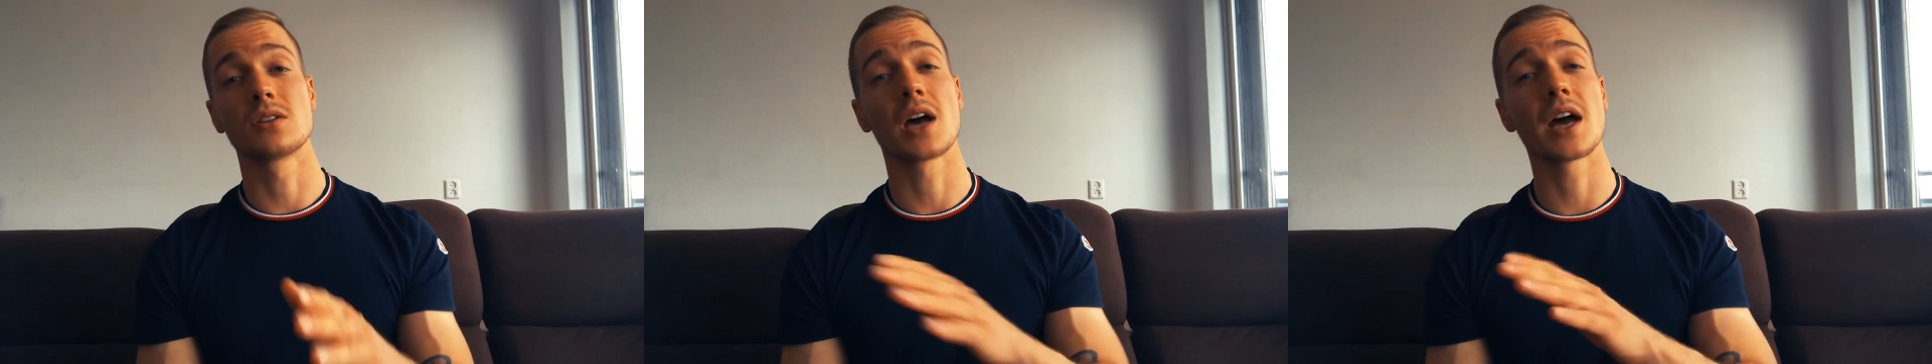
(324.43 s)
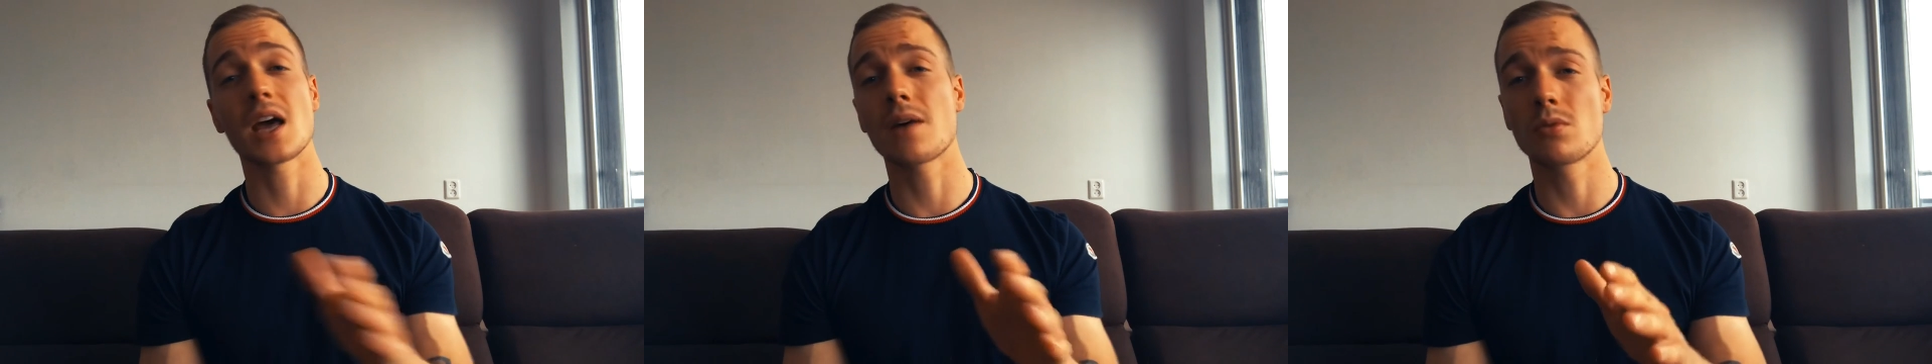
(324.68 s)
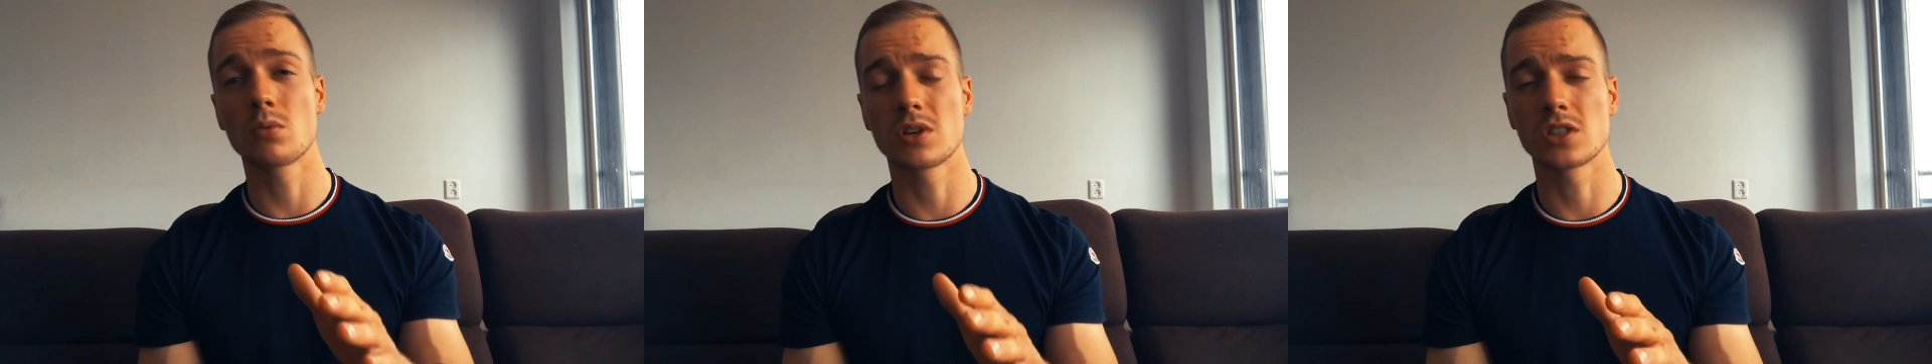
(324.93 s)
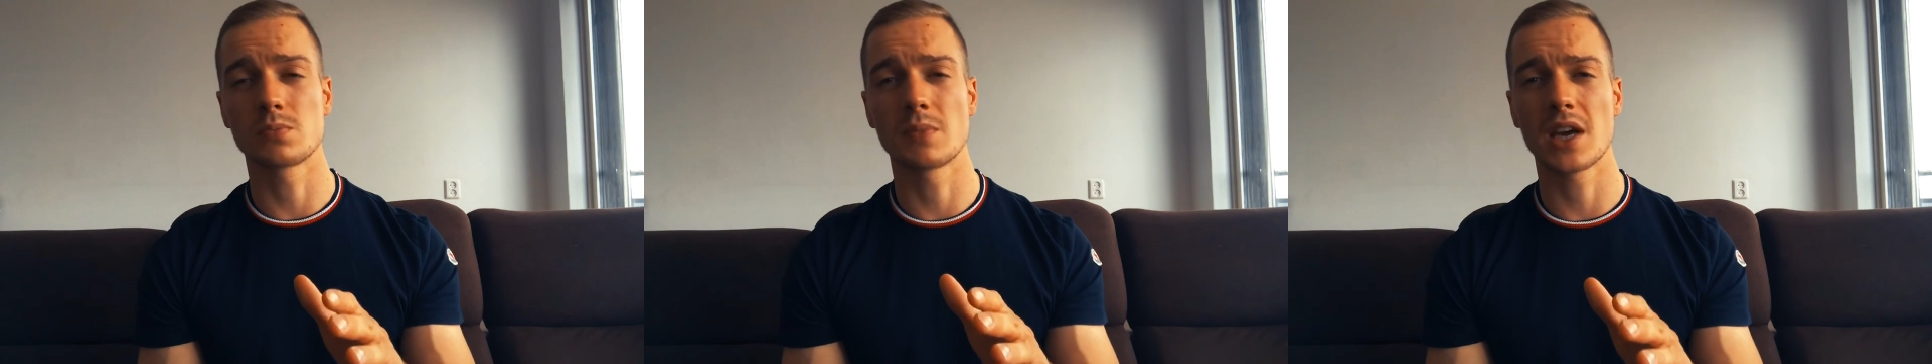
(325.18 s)
not everyone
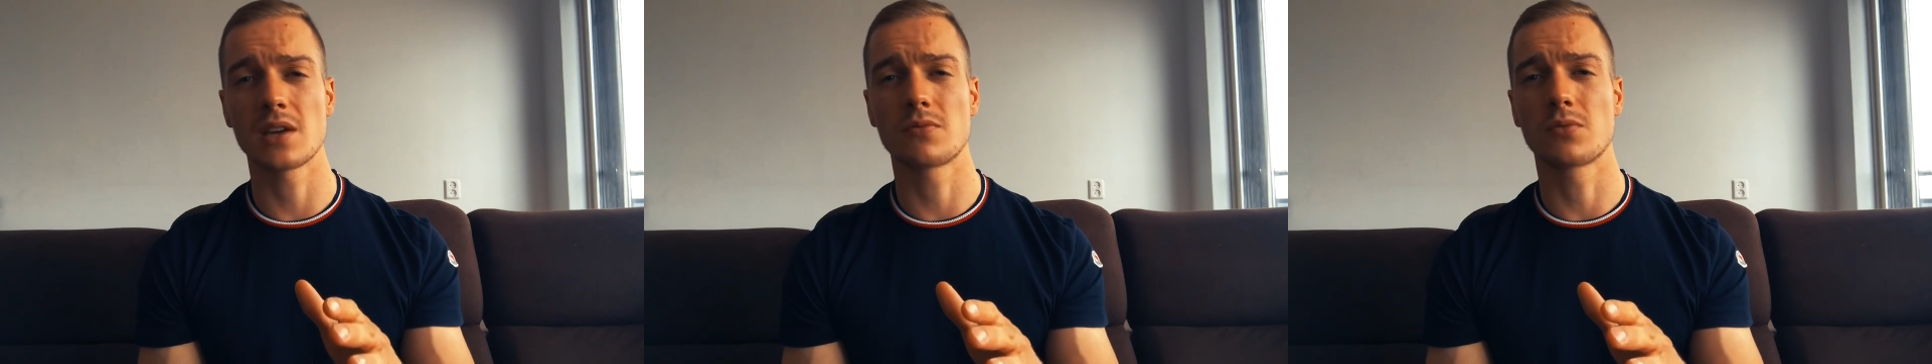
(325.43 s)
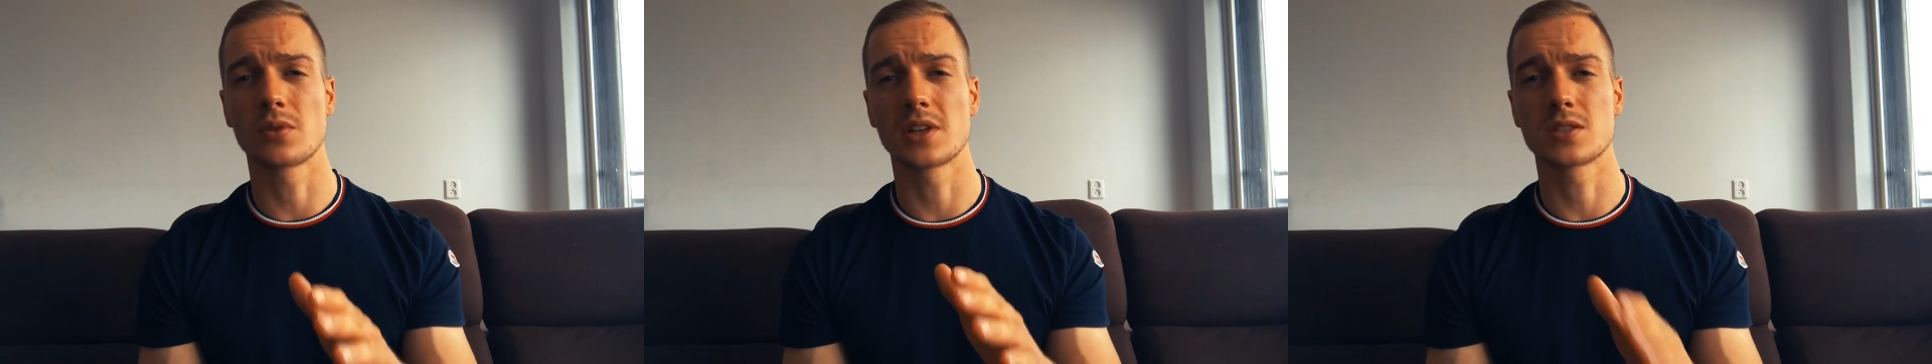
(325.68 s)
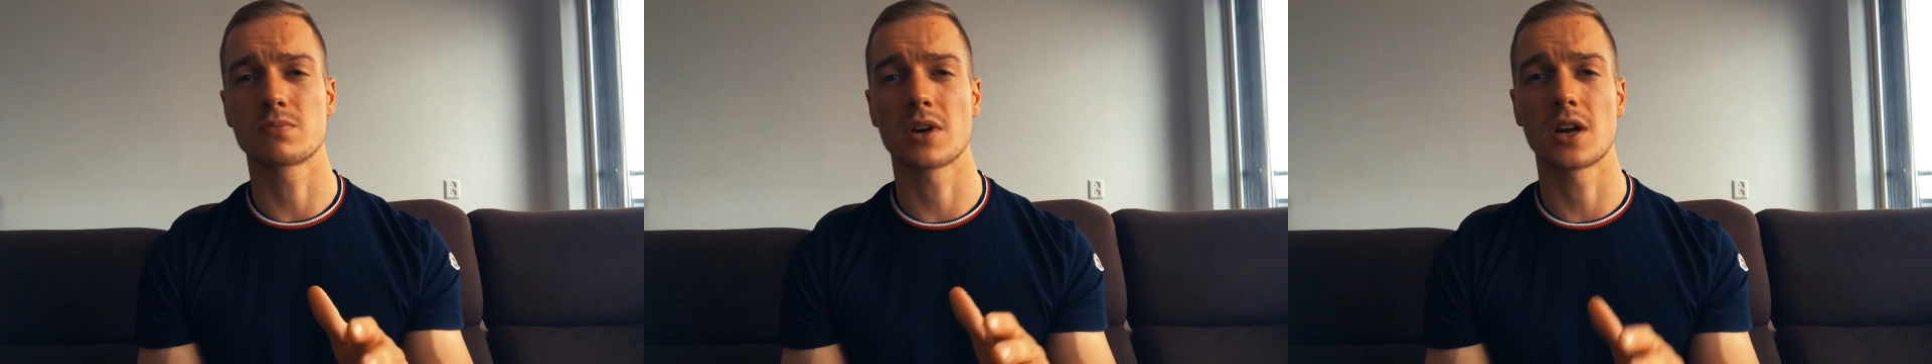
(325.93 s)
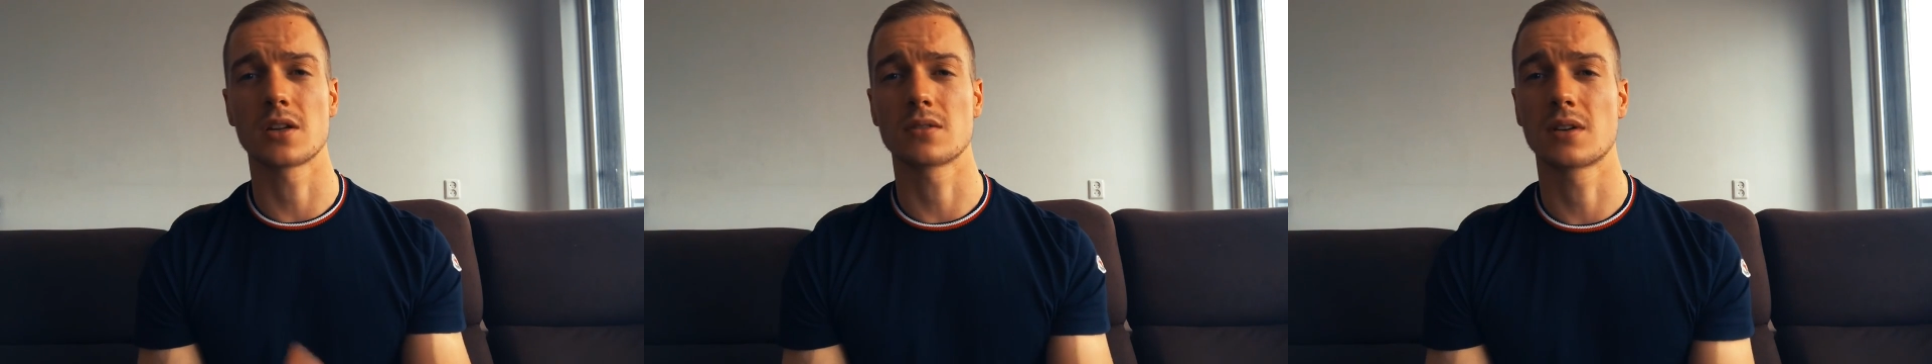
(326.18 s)
is made for this
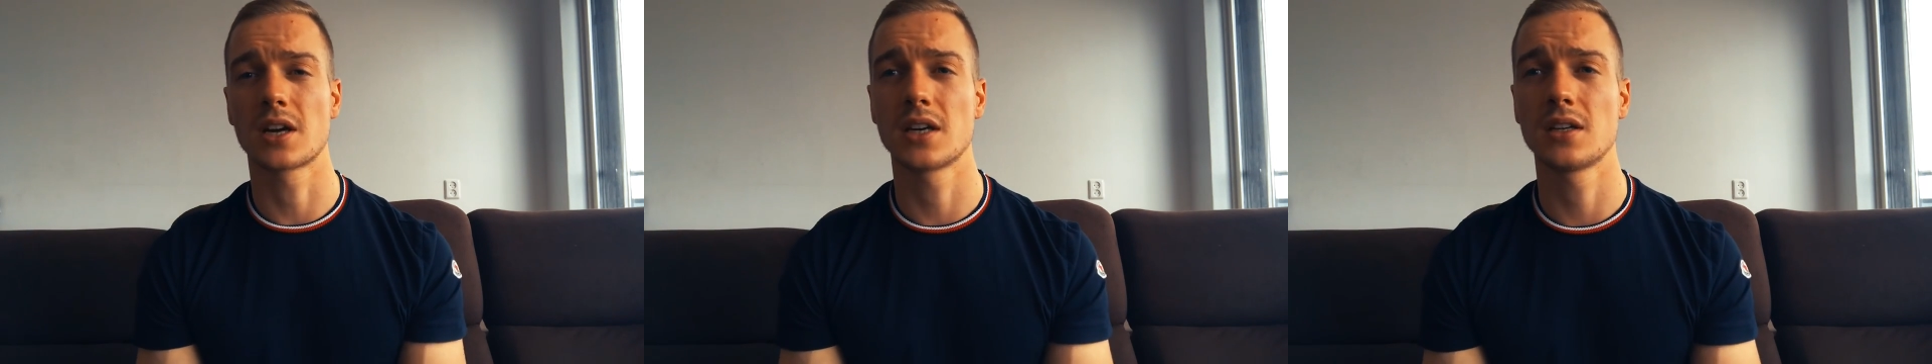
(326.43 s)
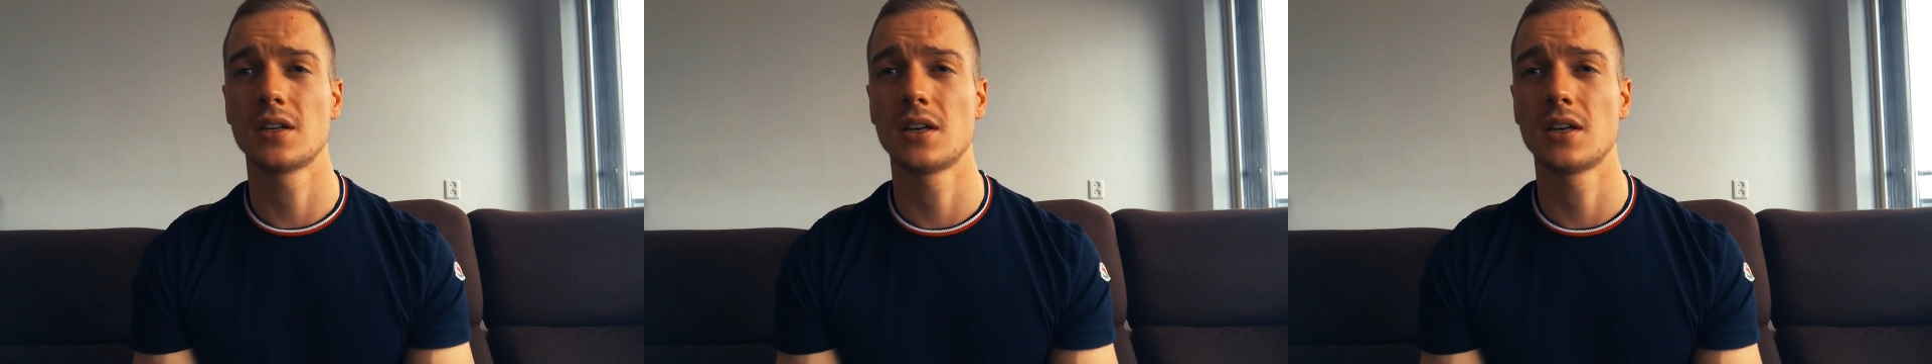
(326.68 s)
product, okay?